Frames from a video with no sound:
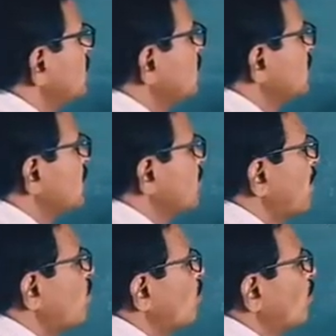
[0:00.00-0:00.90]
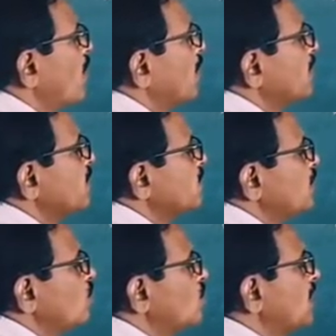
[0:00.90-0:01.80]
C6H5 group and this
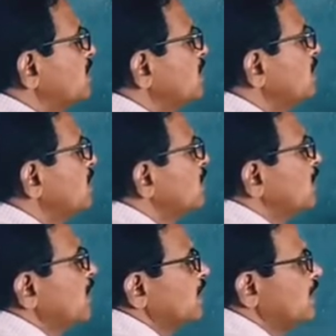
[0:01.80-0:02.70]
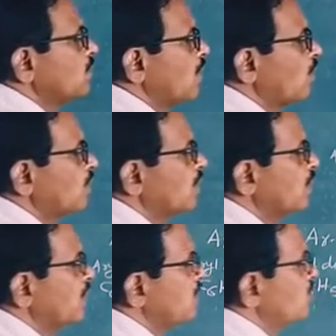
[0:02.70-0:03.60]
N2 gas is given
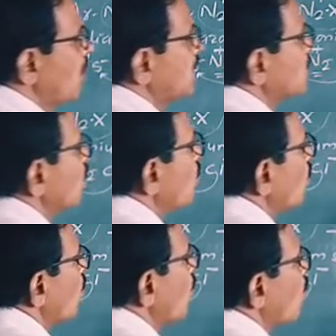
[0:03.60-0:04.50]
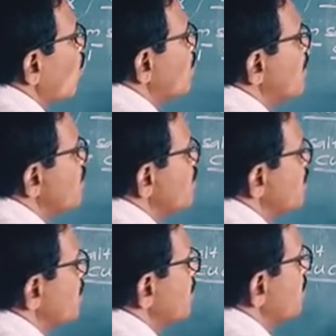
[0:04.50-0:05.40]
out. It is known as
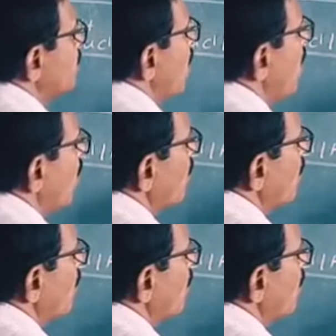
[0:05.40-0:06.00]
chlorobenzene or